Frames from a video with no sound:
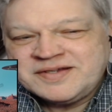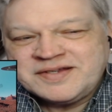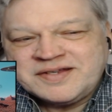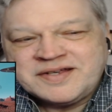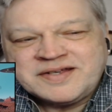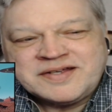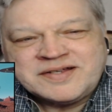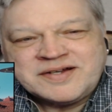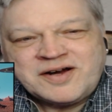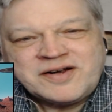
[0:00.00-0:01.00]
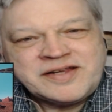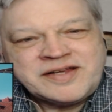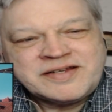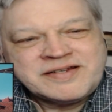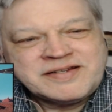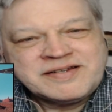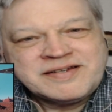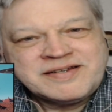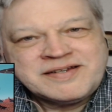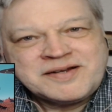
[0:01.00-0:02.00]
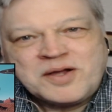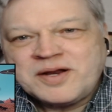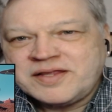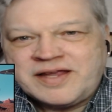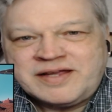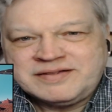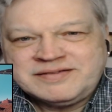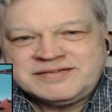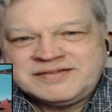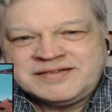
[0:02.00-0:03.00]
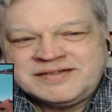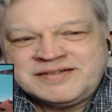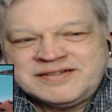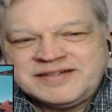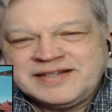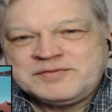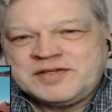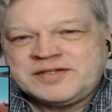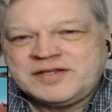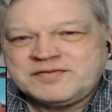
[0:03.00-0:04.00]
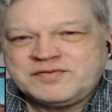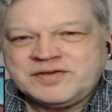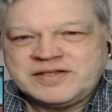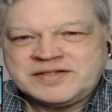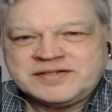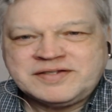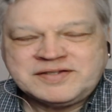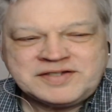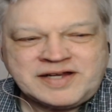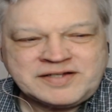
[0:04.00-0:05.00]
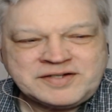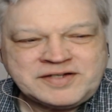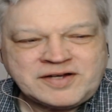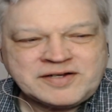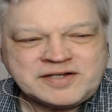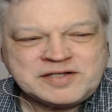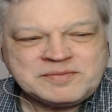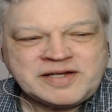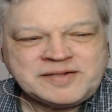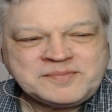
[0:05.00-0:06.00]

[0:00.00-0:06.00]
heartache, all of that. Lived it to the fullest. John, you're talking to me.